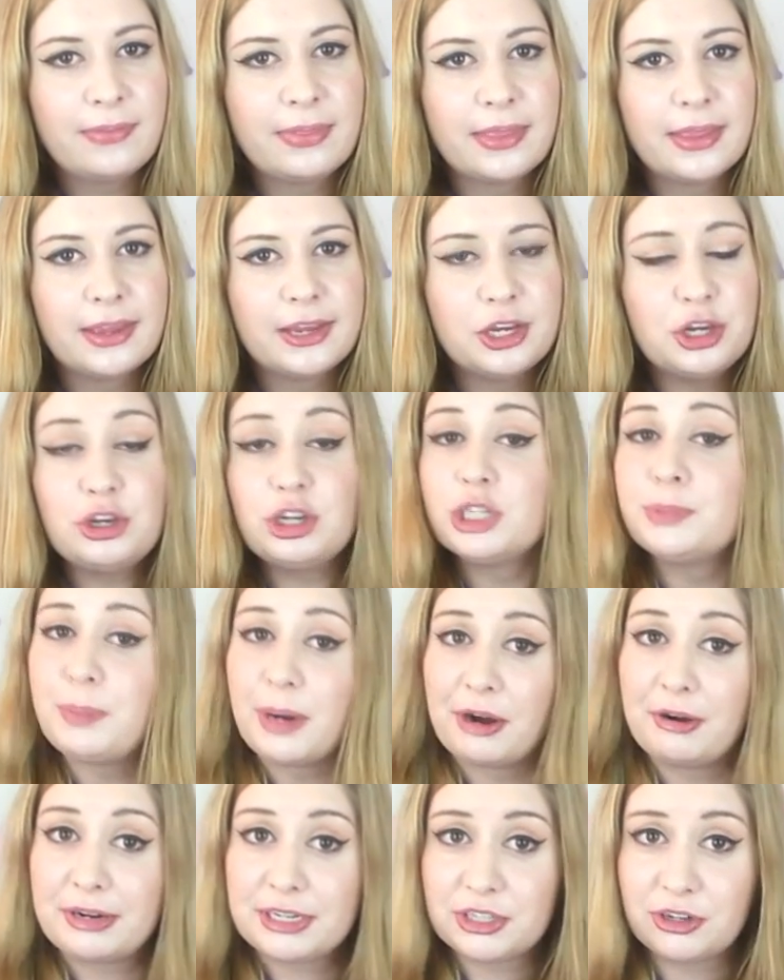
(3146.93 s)
Hugh's
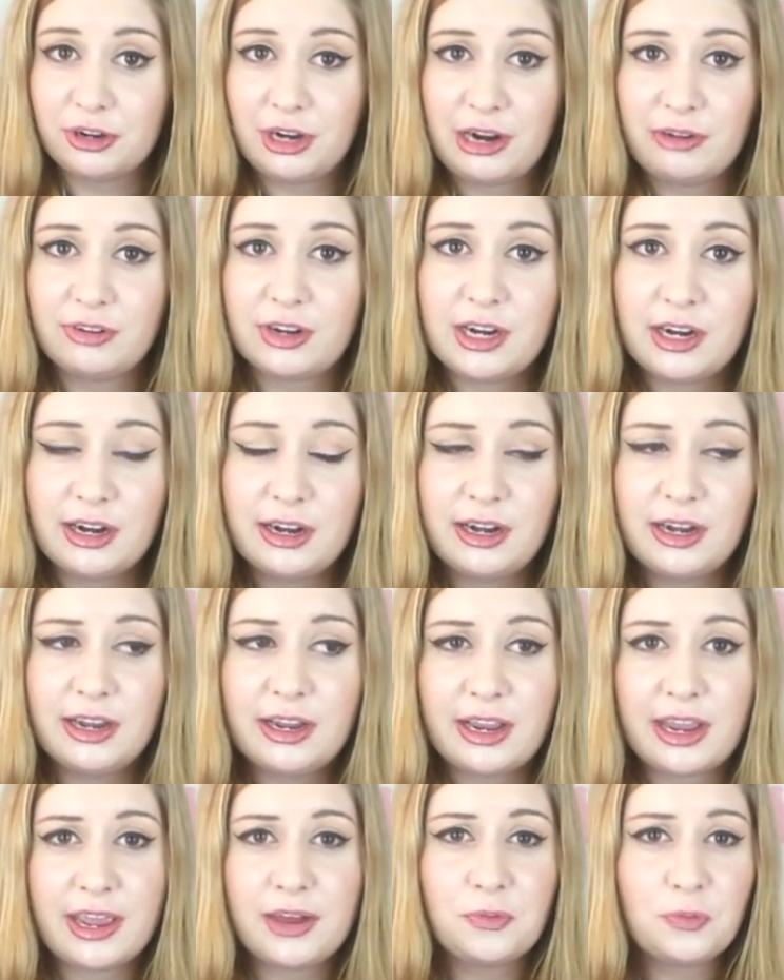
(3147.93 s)
parents don't have a car
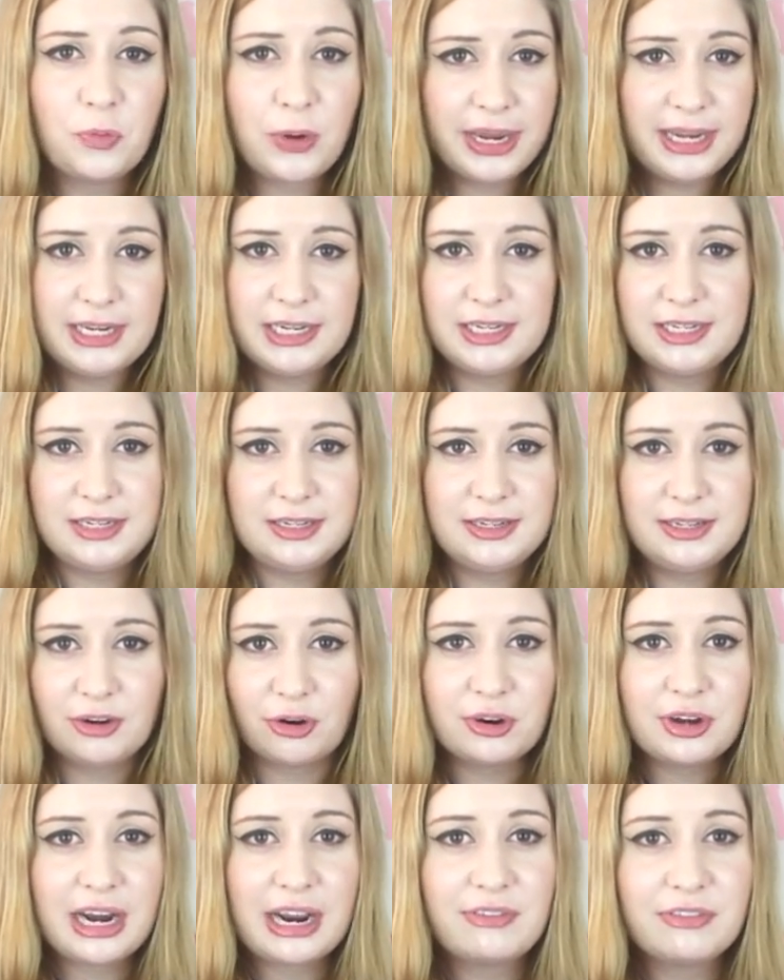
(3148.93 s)
and we
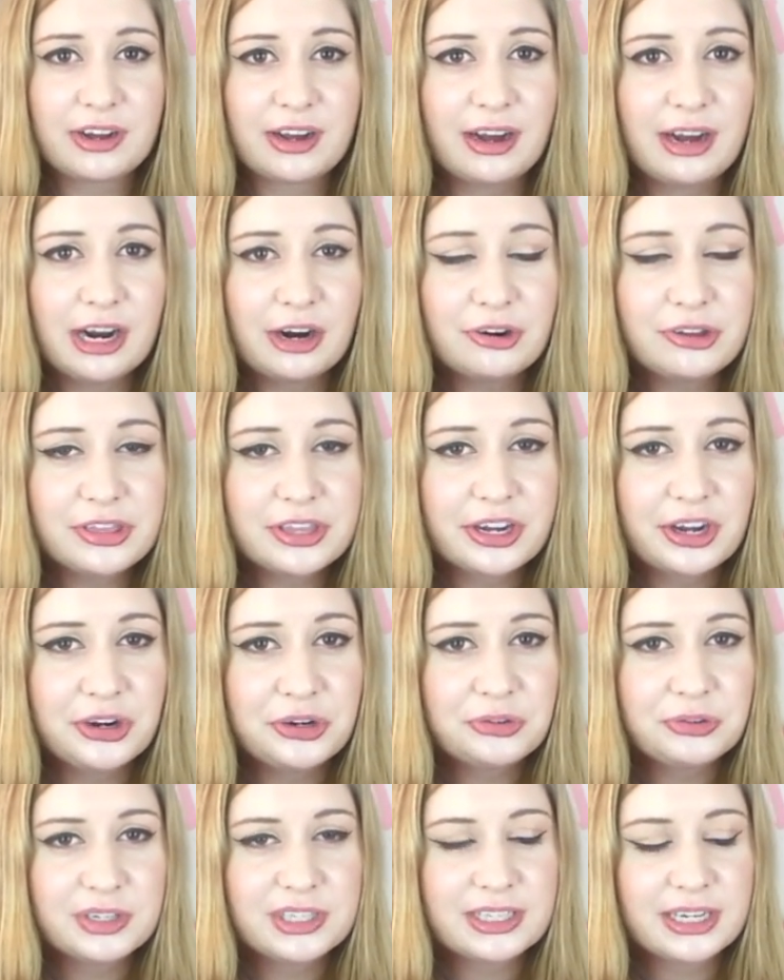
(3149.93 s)
don't have a car in the
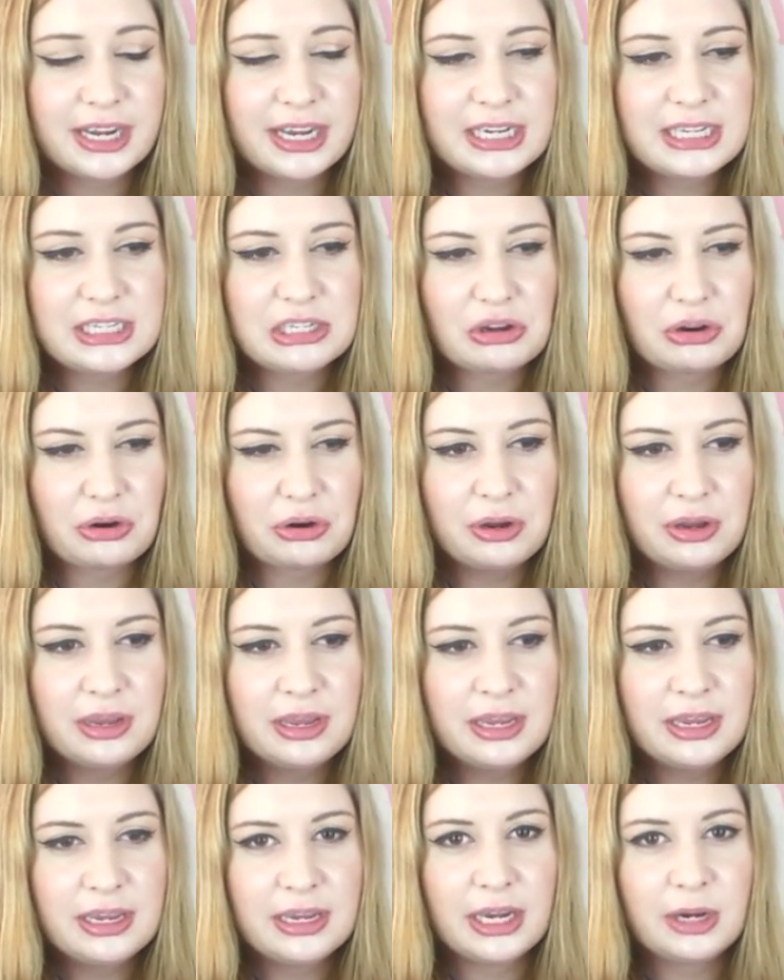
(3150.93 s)
countryside, so
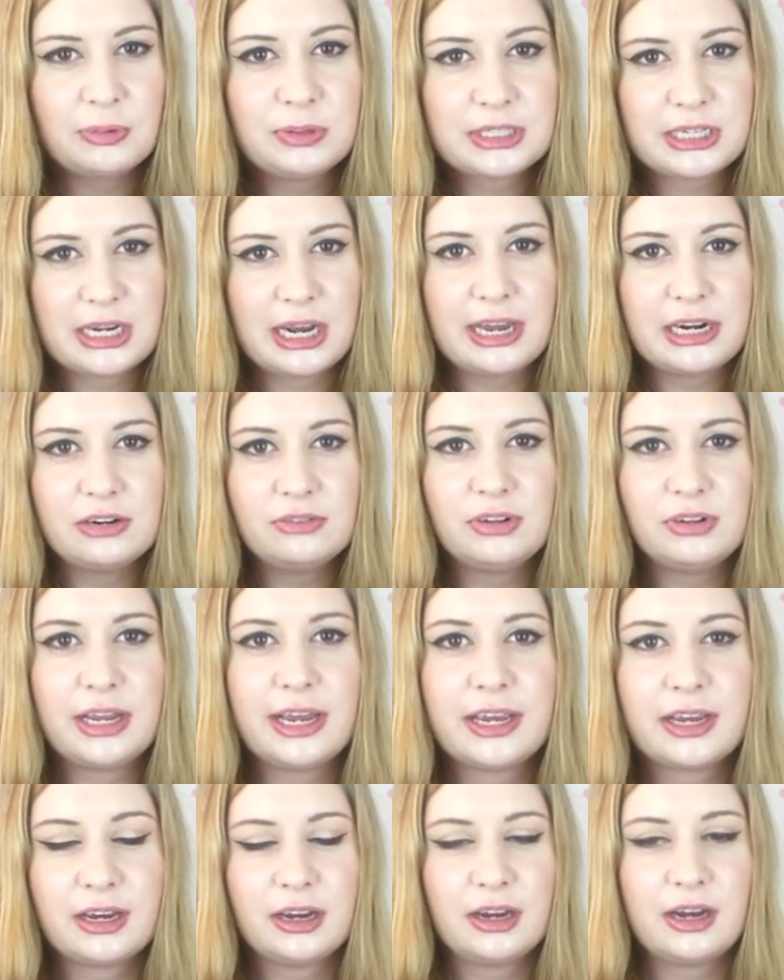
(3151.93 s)
it was kind of
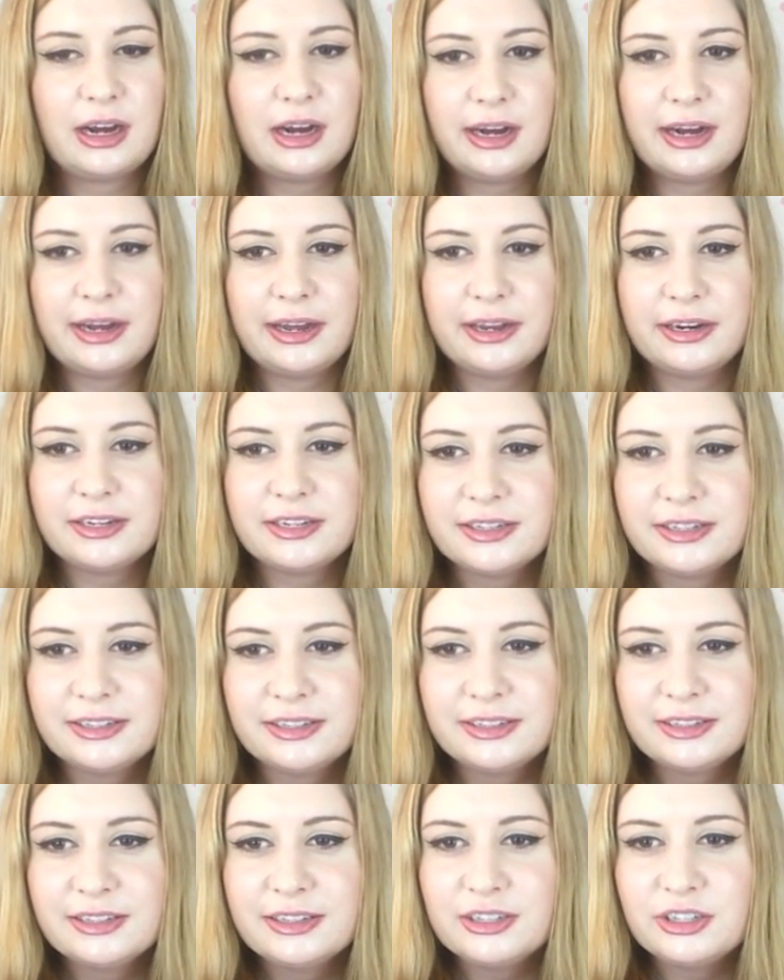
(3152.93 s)
like hard
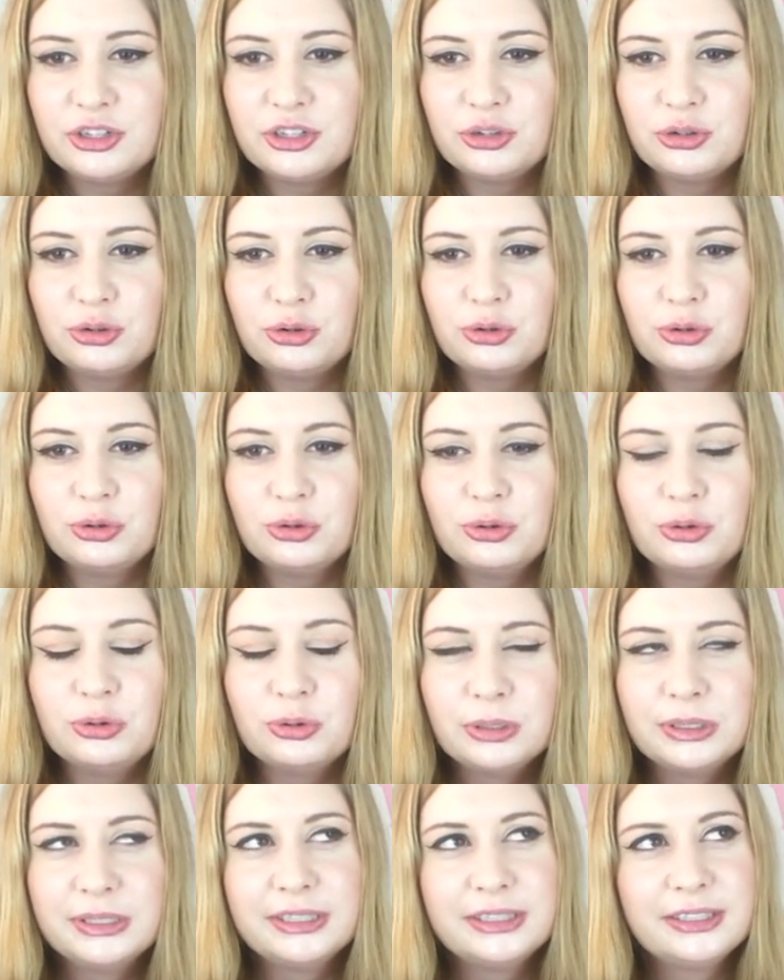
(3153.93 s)
to
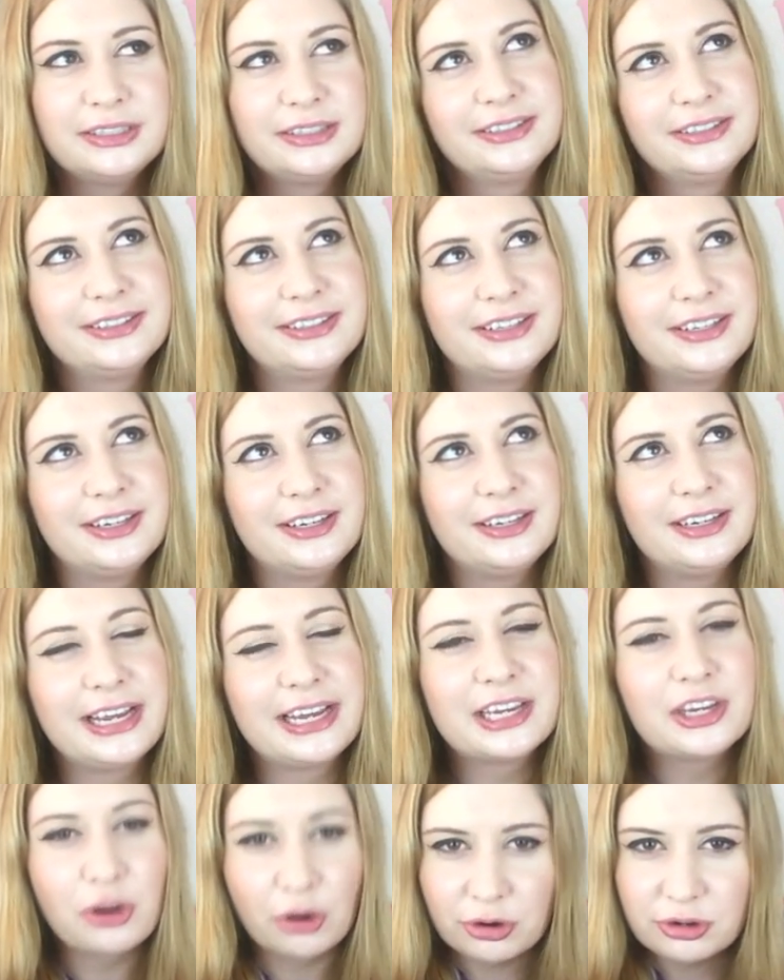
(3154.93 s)
like
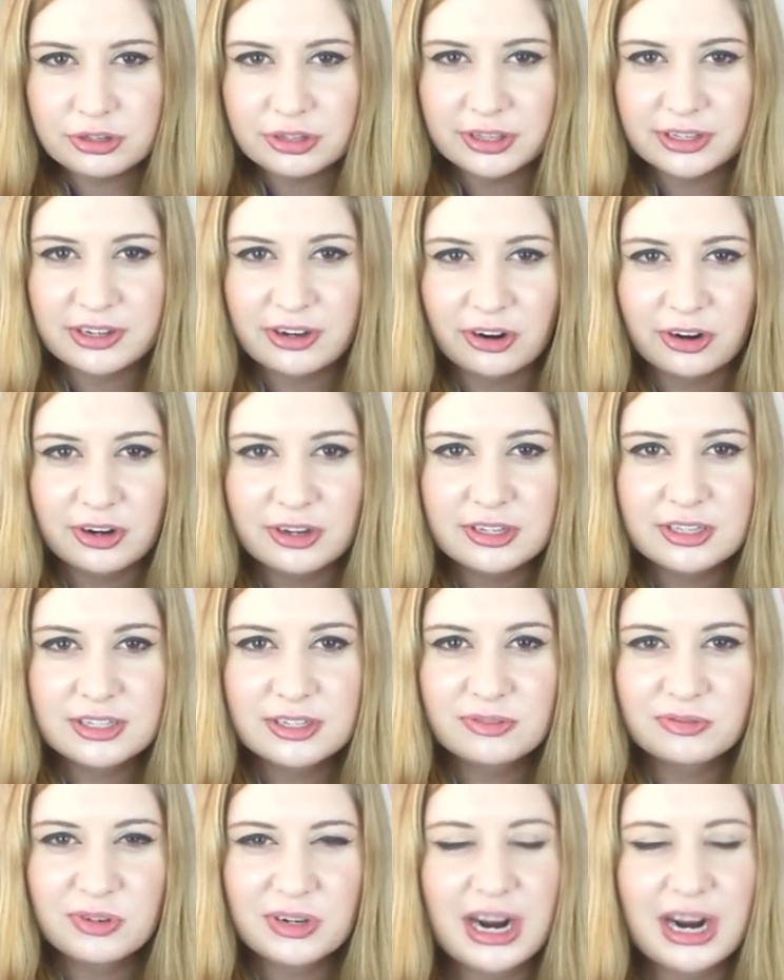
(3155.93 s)
go to the coast.